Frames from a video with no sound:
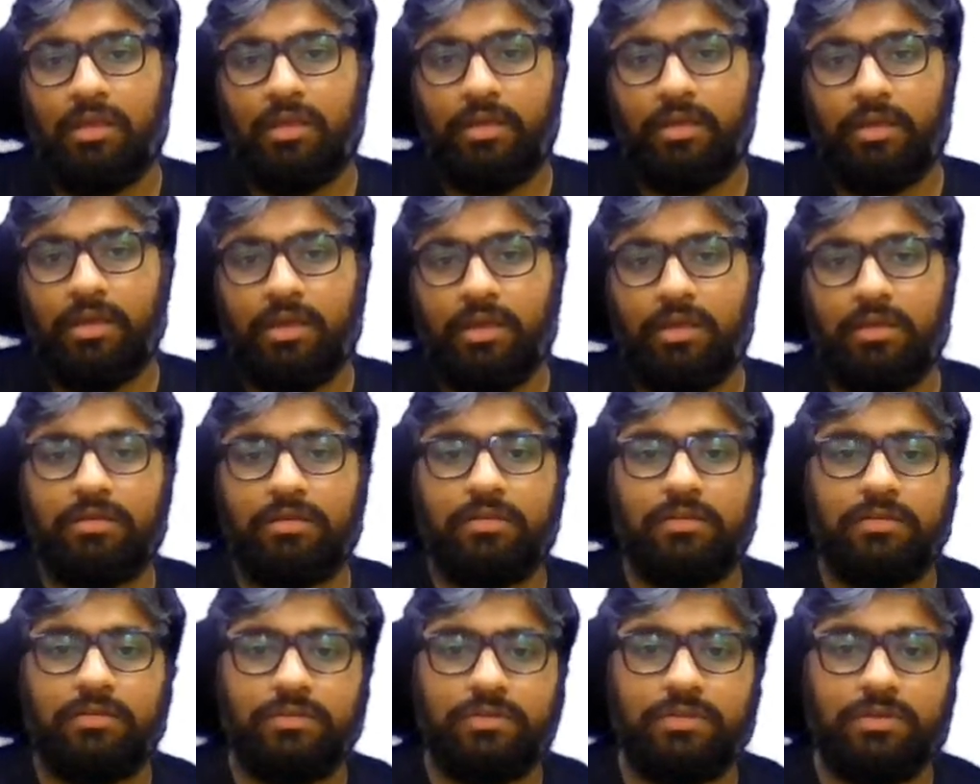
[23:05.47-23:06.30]
Yeah.
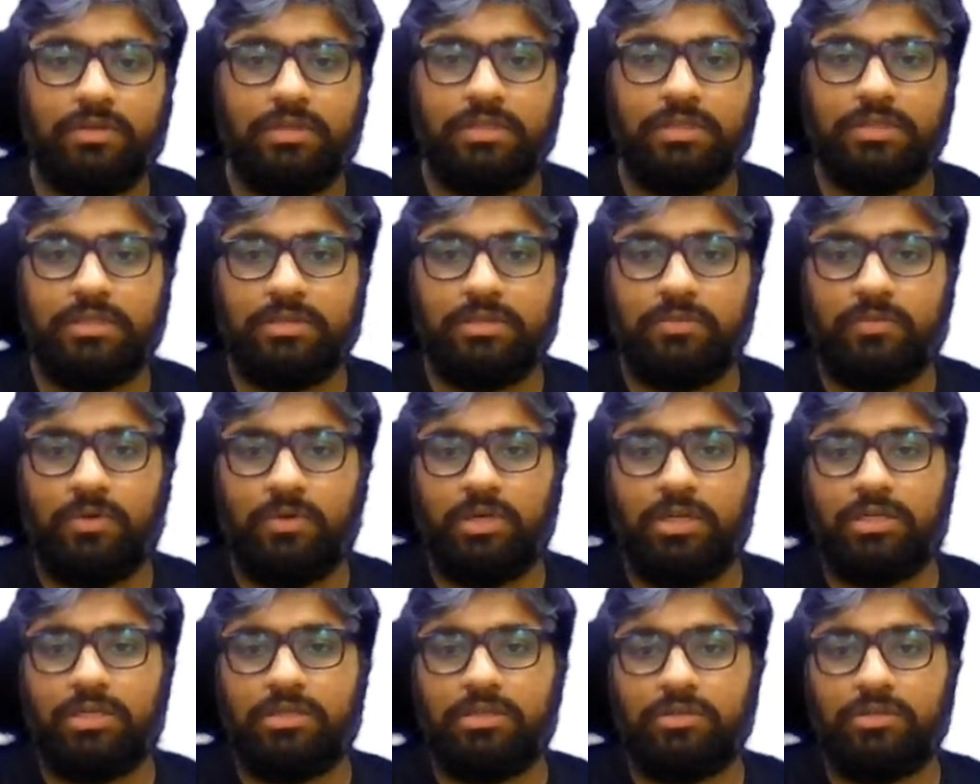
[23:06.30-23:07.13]
So this is
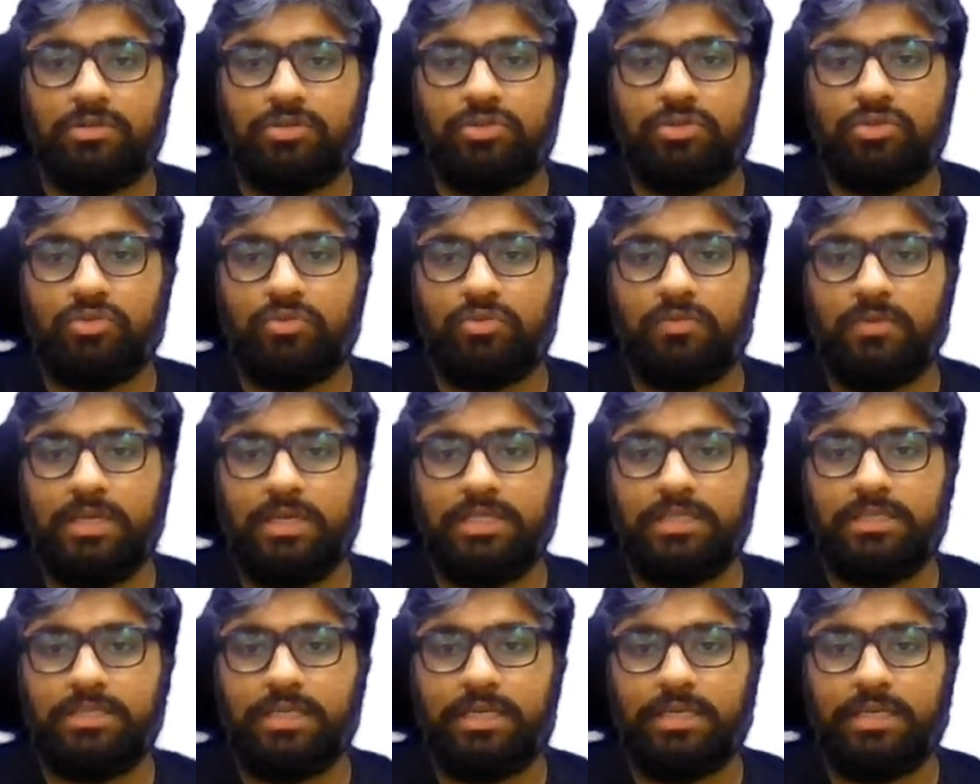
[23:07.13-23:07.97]
what?
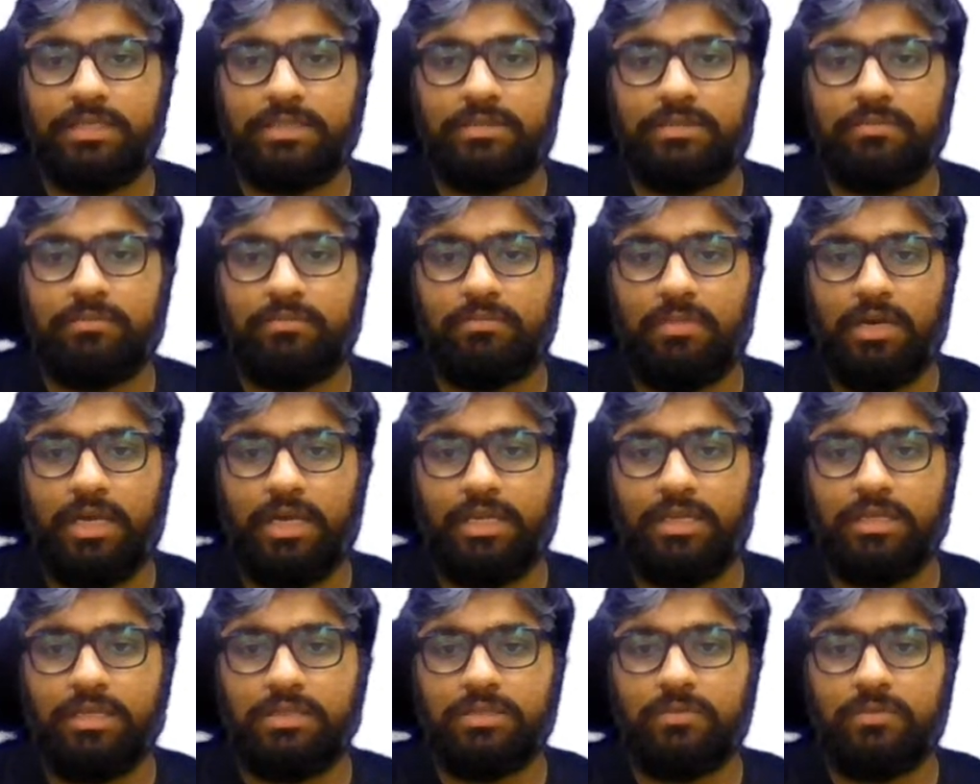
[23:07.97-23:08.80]
216
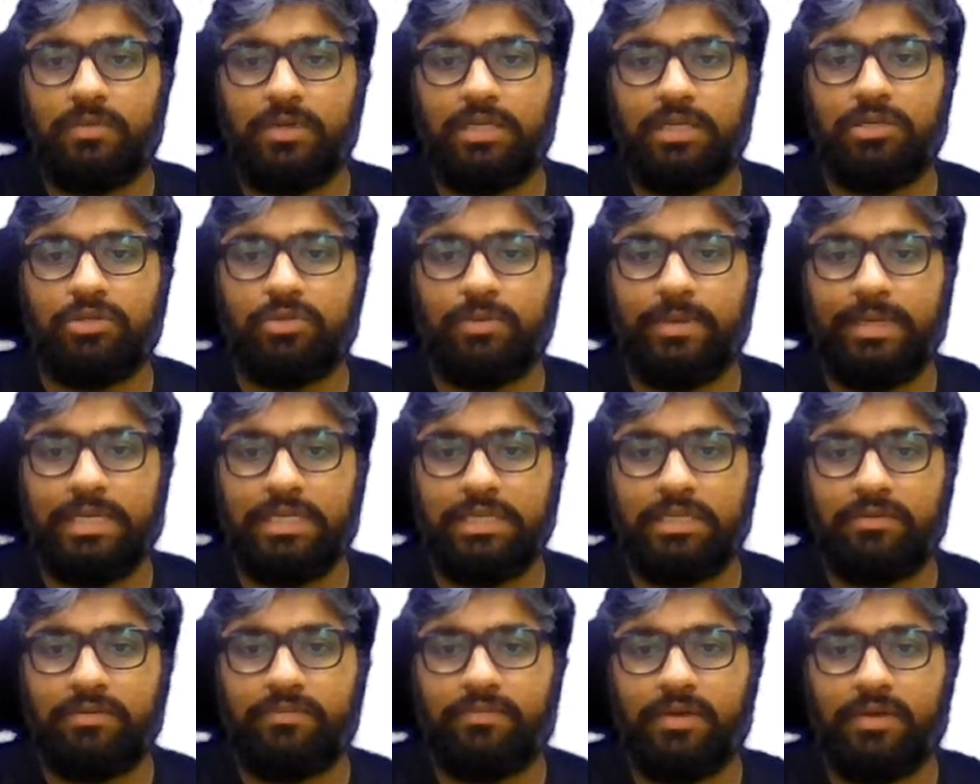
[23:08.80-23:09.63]
minus
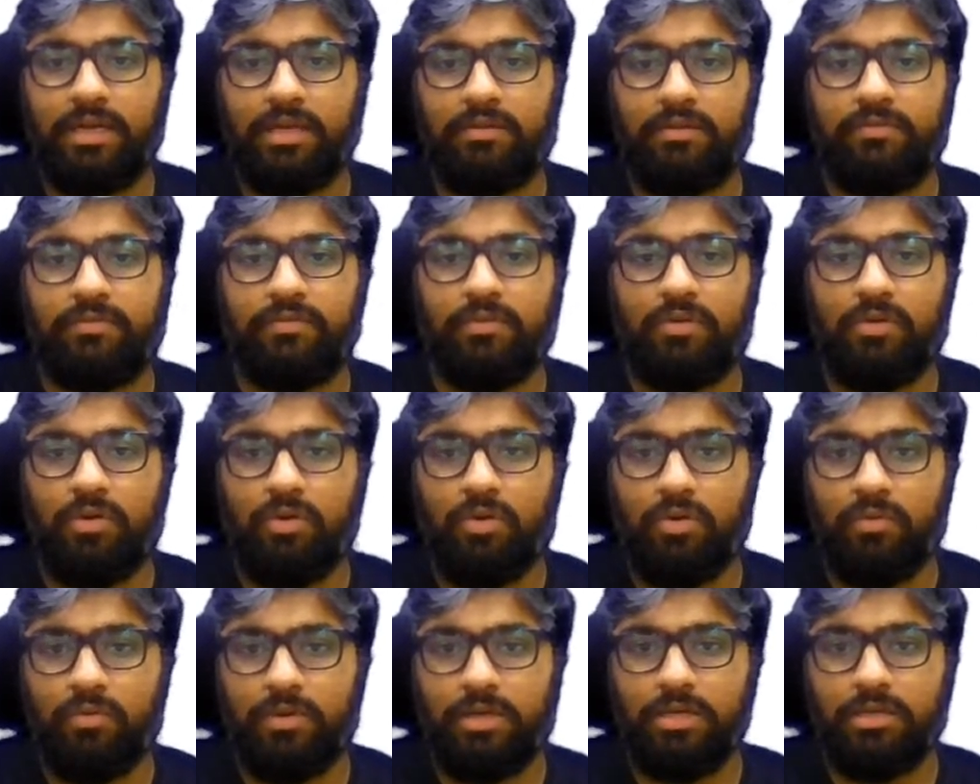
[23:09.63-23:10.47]
125
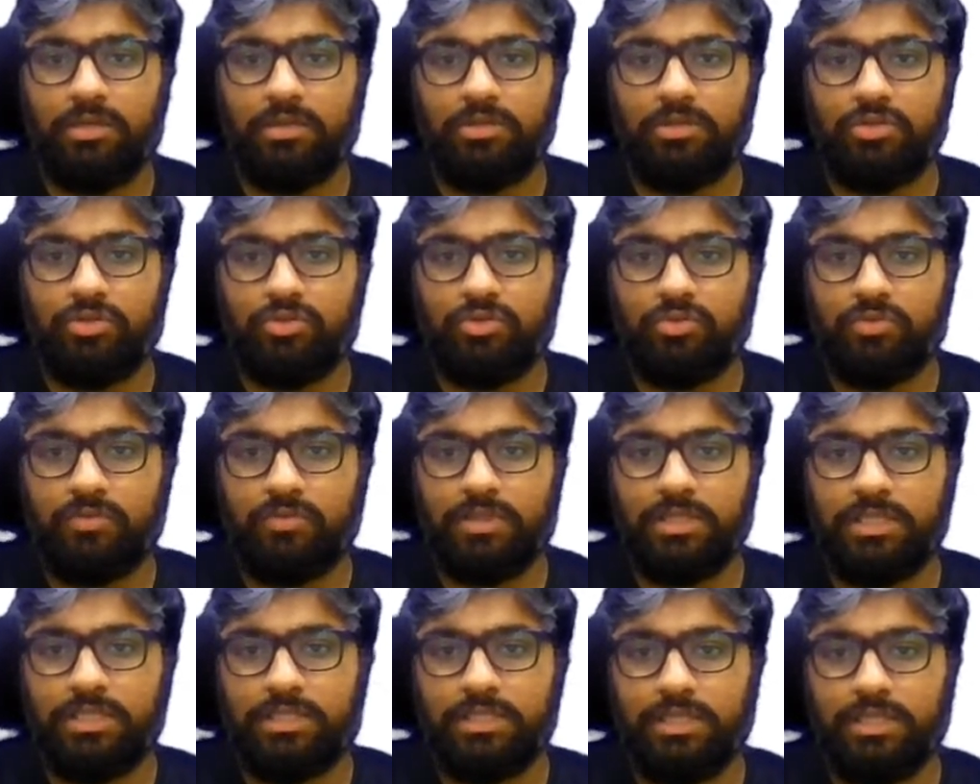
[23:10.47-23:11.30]
over
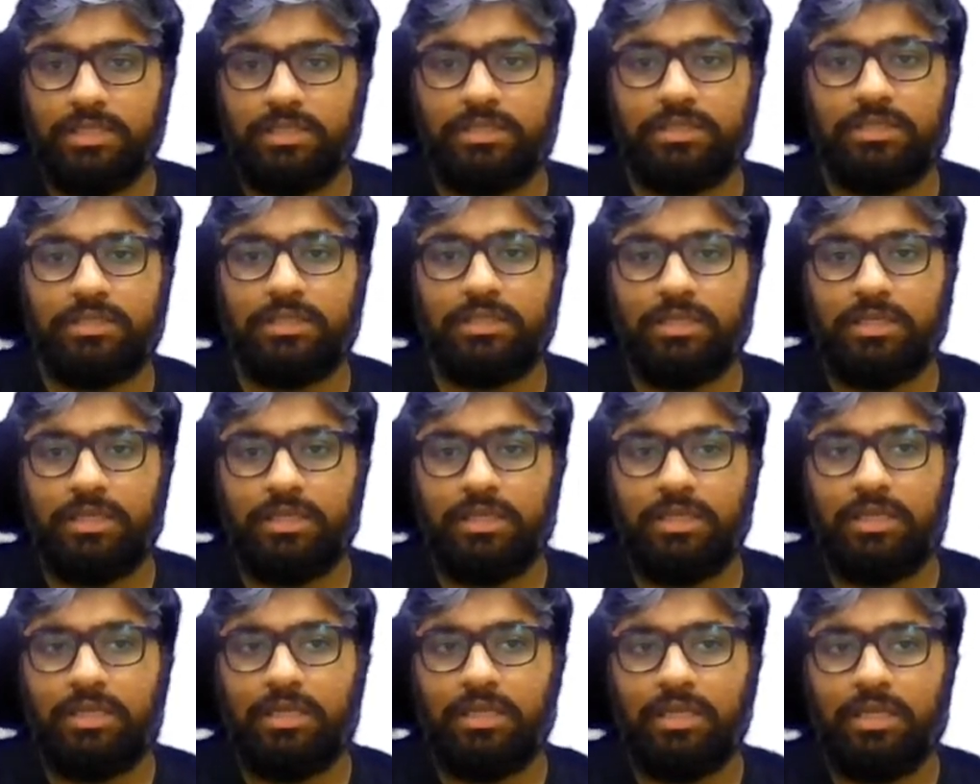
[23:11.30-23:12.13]
216.
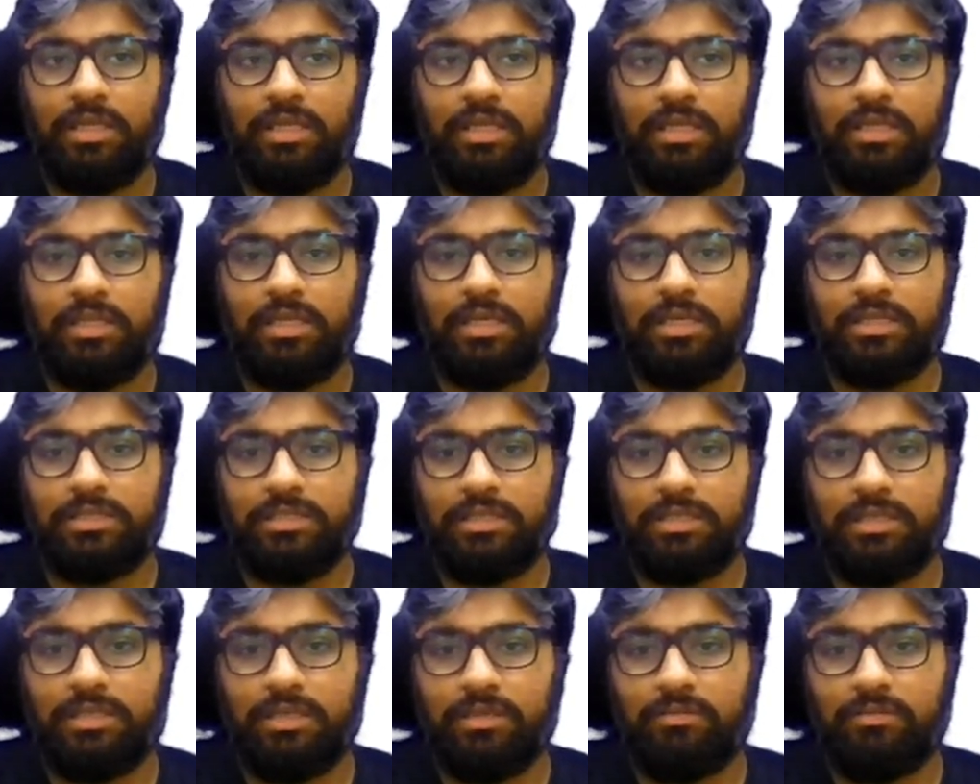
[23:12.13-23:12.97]
That's
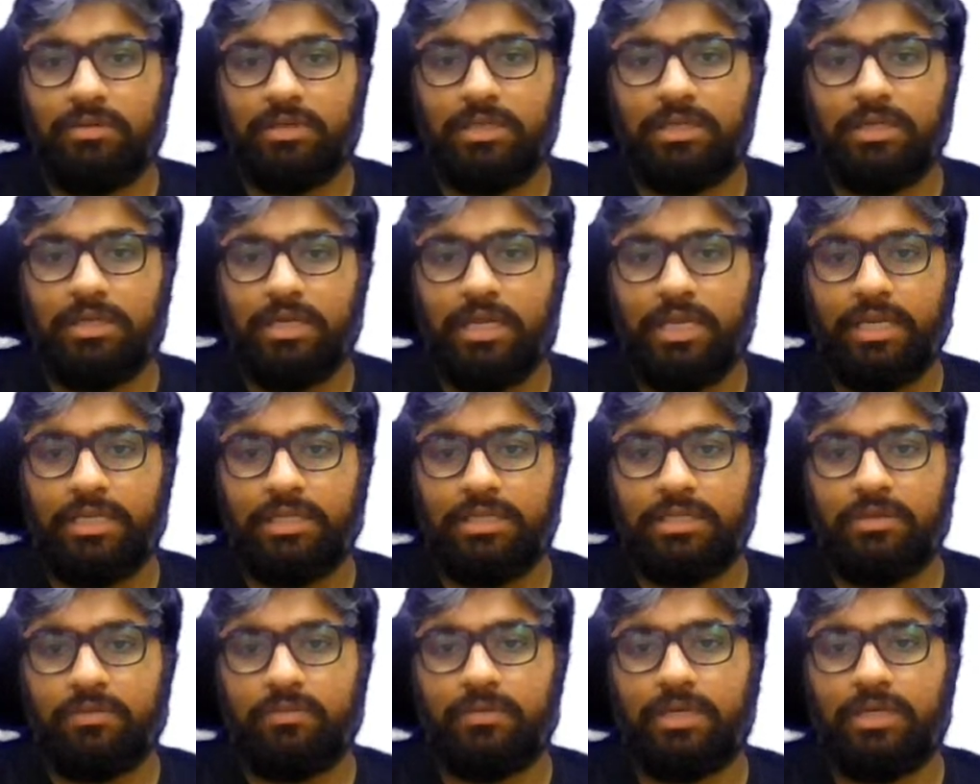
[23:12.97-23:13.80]
nothing but
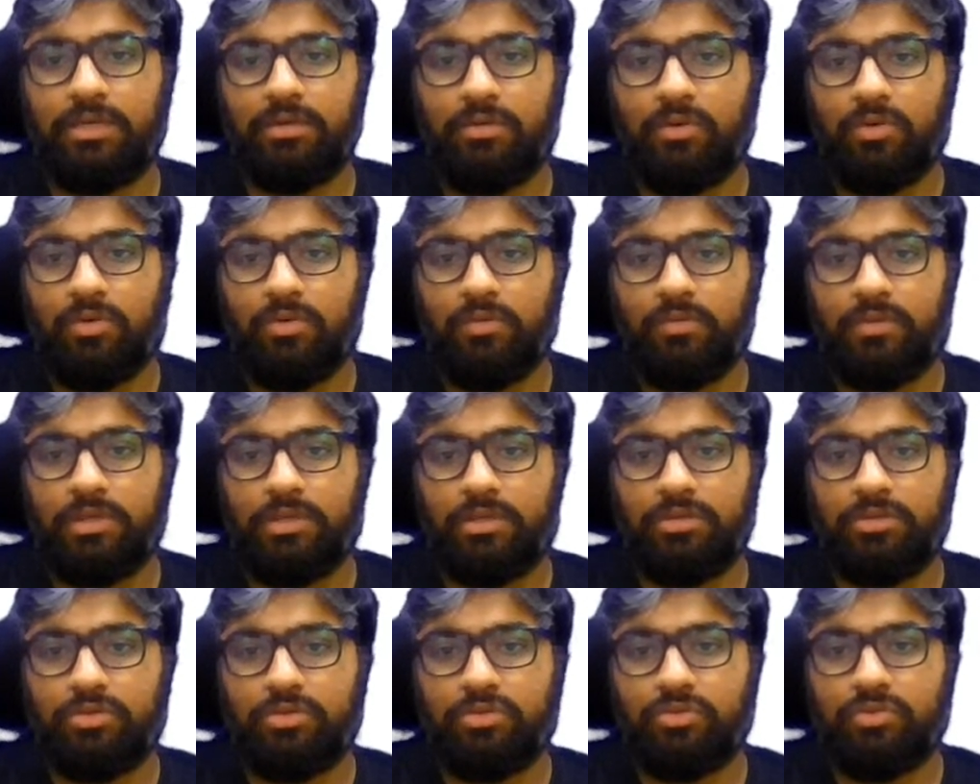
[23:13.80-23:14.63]
91 over
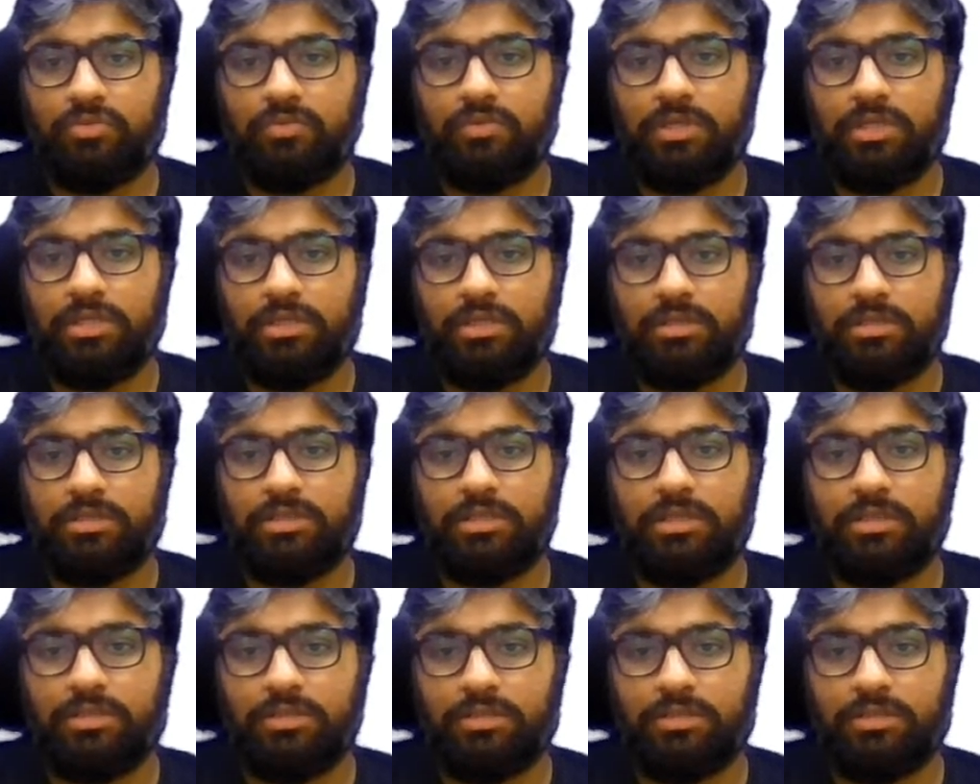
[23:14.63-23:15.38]
216.